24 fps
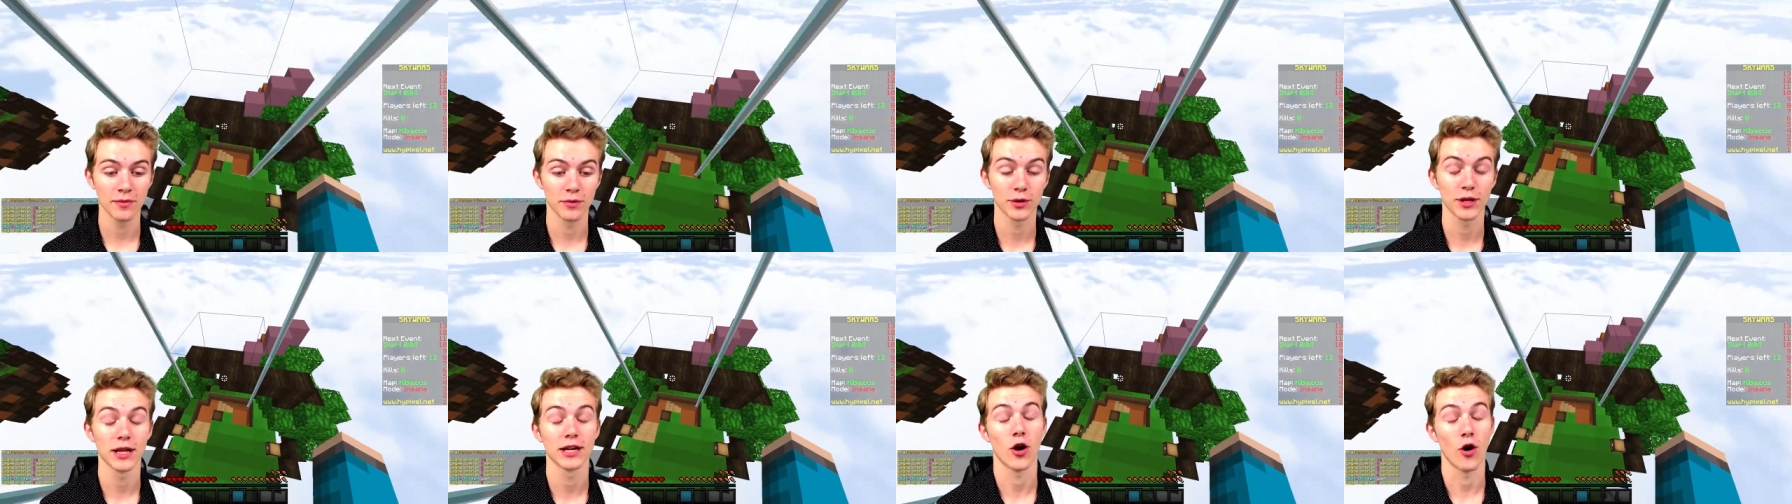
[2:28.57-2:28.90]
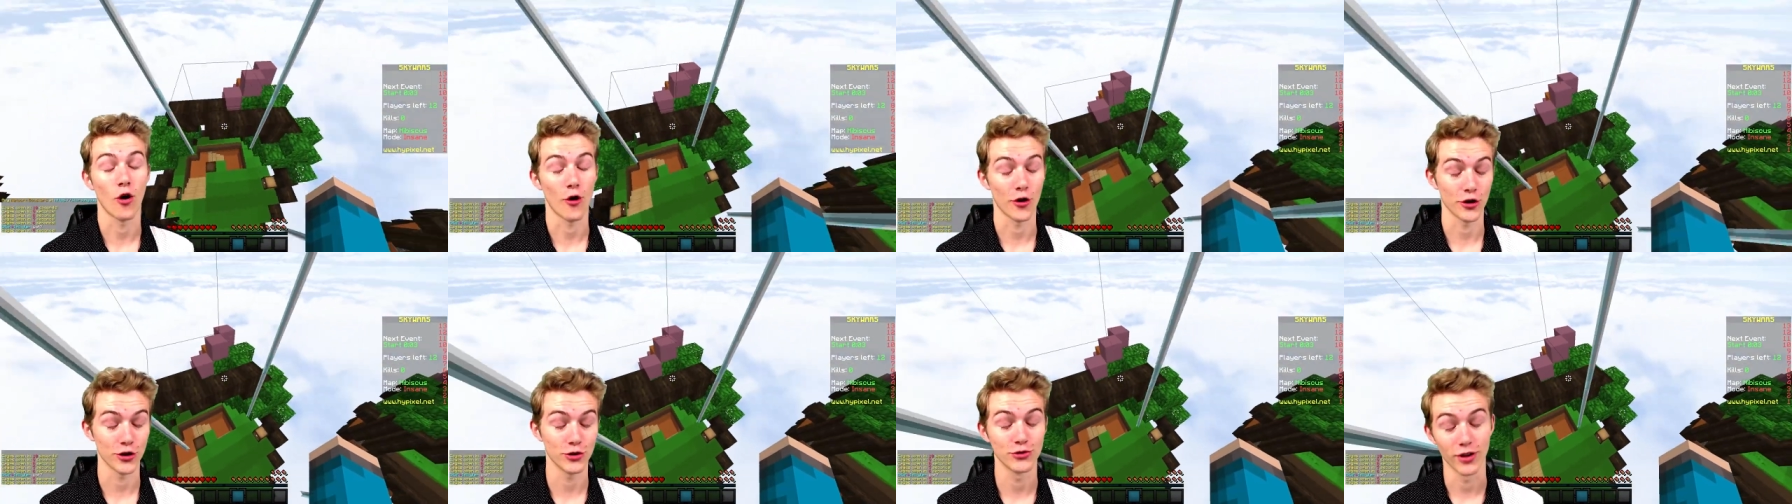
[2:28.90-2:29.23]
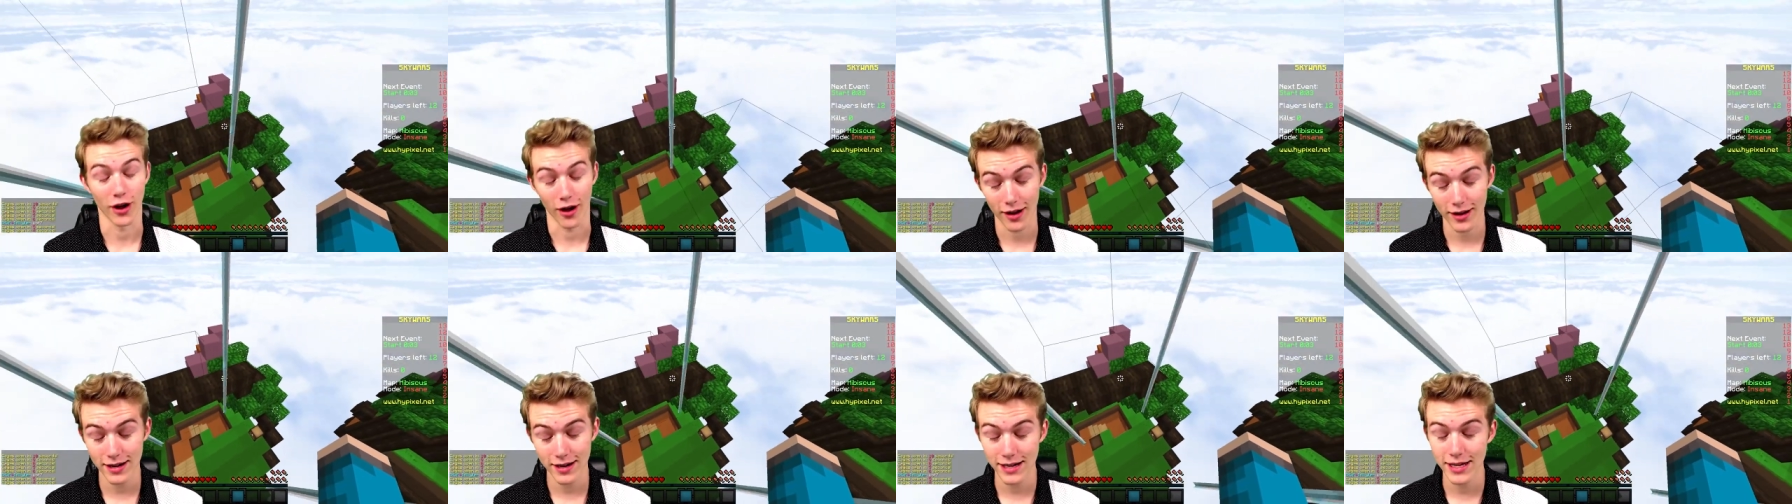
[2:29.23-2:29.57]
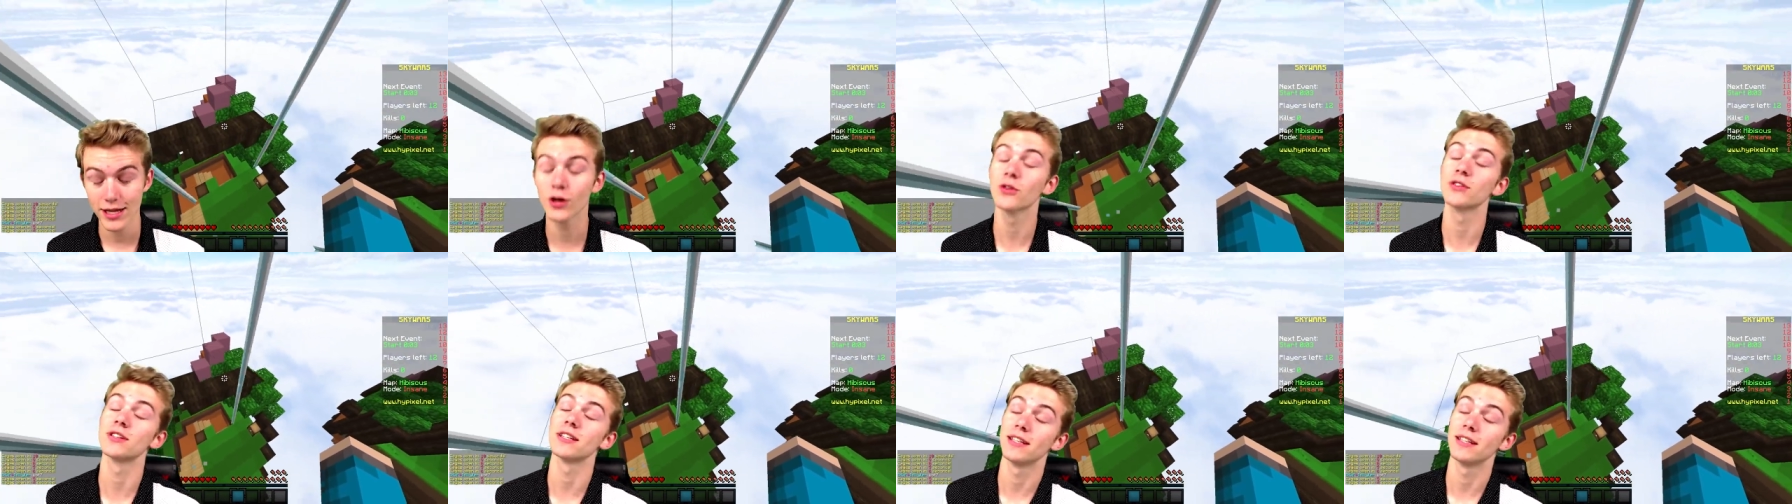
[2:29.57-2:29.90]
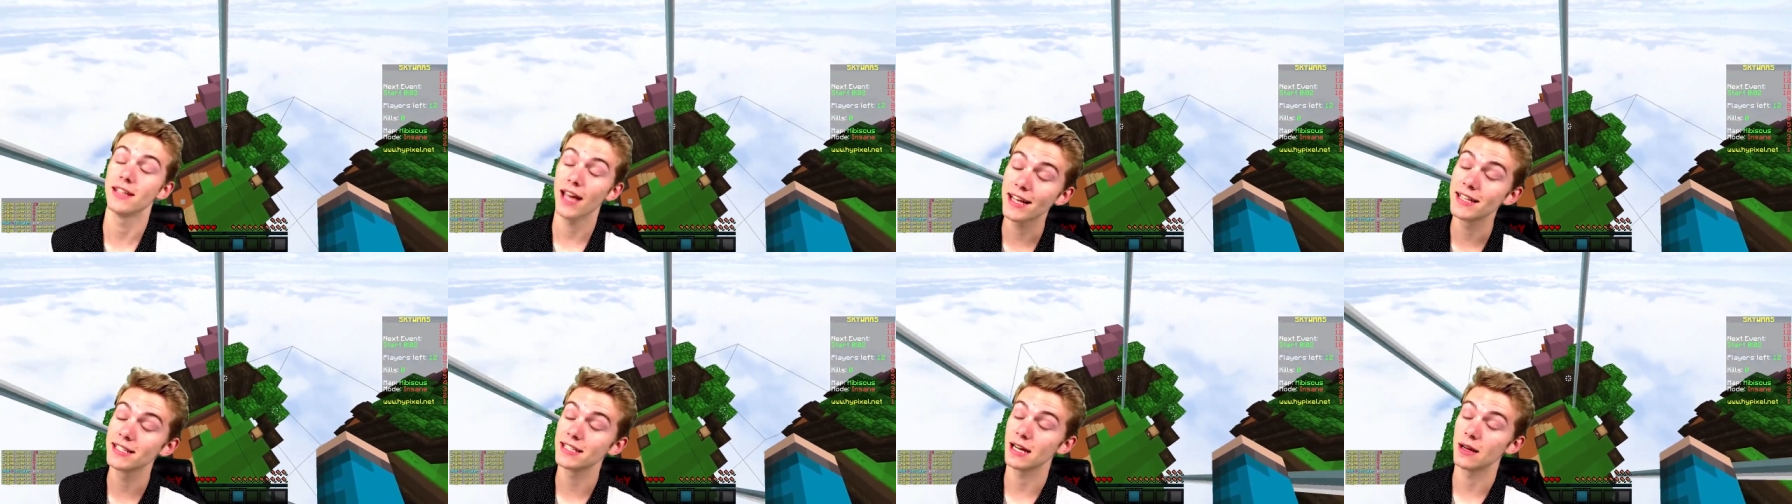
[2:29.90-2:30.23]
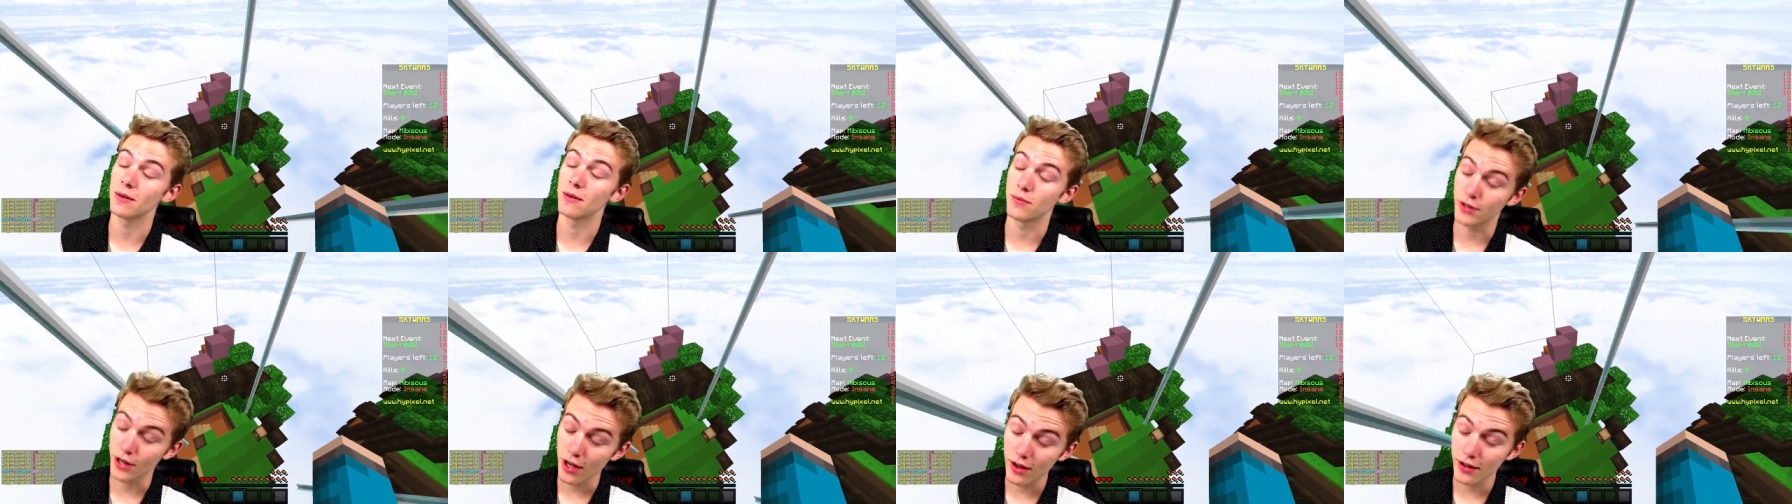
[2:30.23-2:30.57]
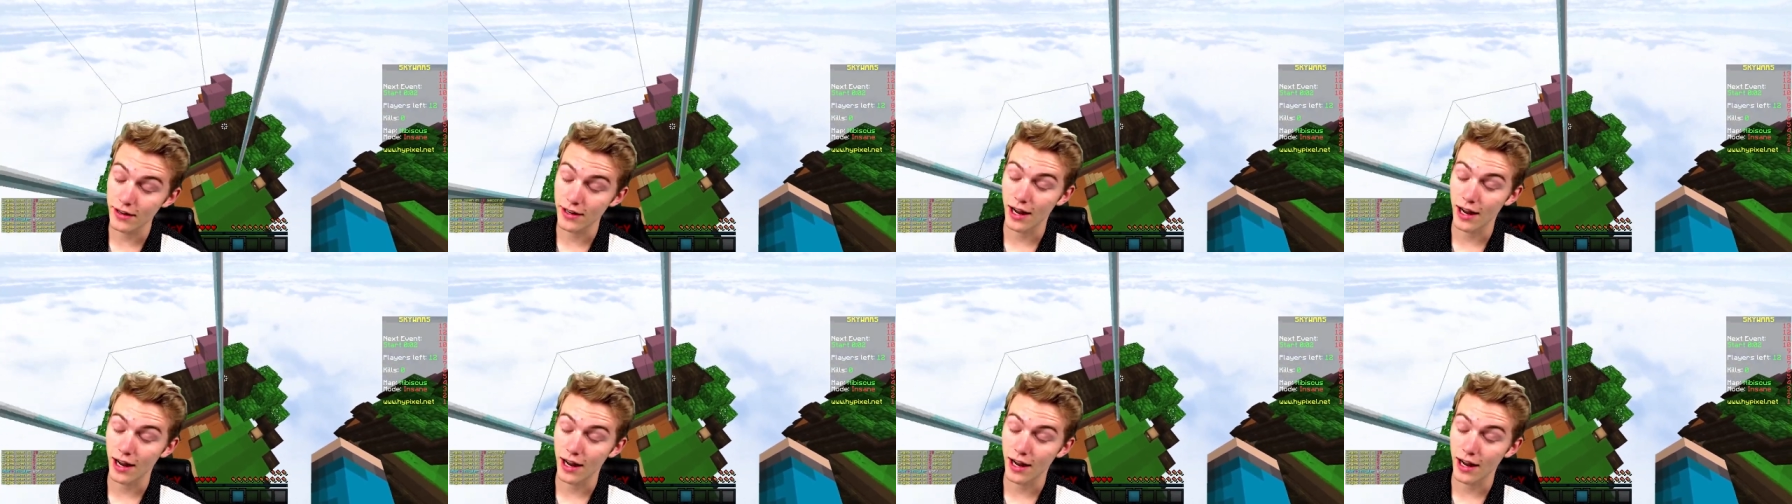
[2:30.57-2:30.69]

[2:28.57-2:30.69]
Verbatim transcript: like, are you done? He goes, yes, I'm done.